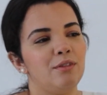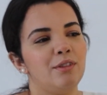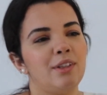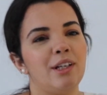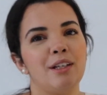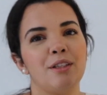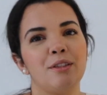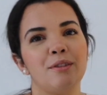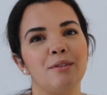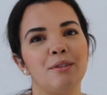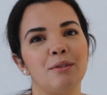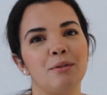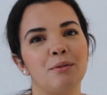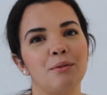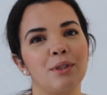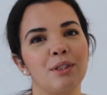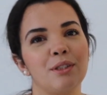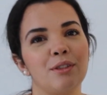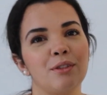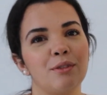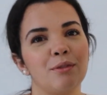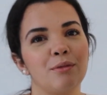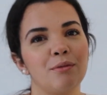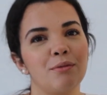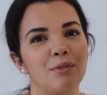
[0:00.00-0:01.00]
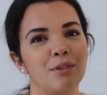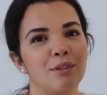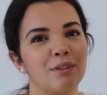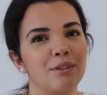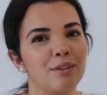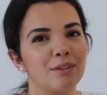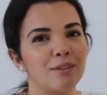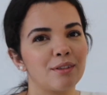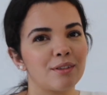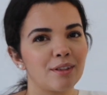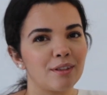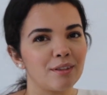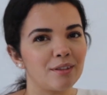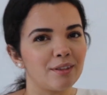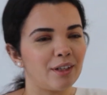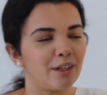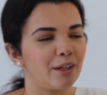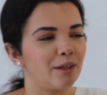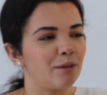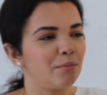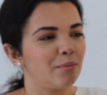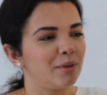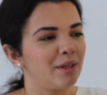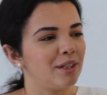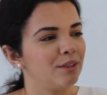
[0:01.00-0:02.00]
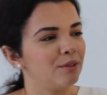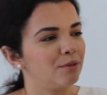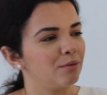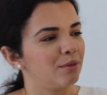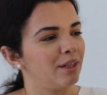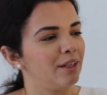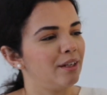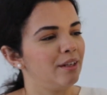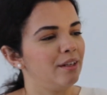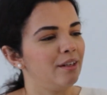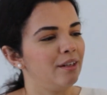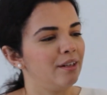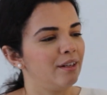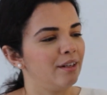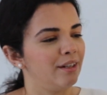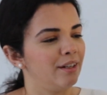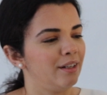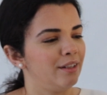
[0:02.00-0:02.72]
that's the reason for this entire piece right here,